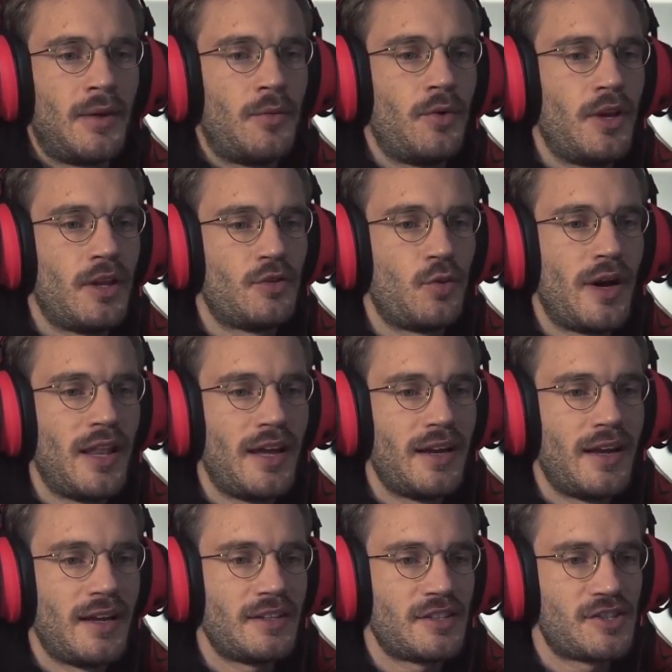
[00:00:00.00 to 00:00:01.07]
We're reading Twilight
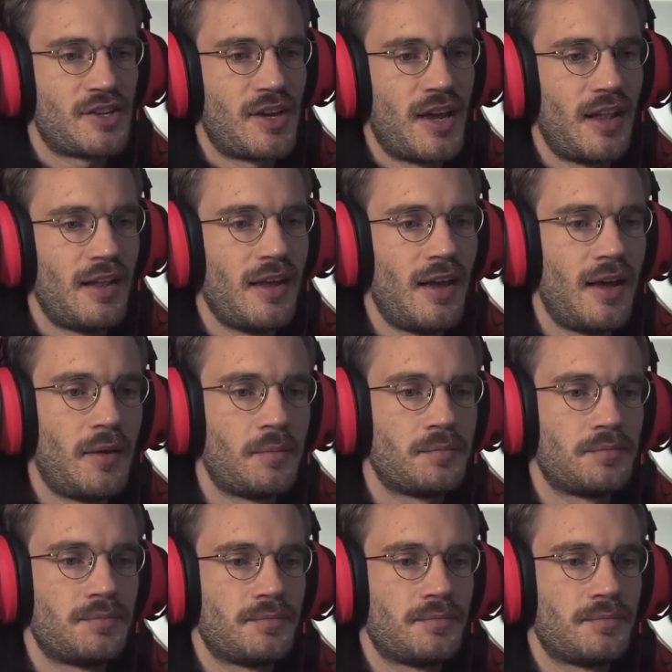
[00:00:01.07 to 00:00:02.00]
next? Hell yeah.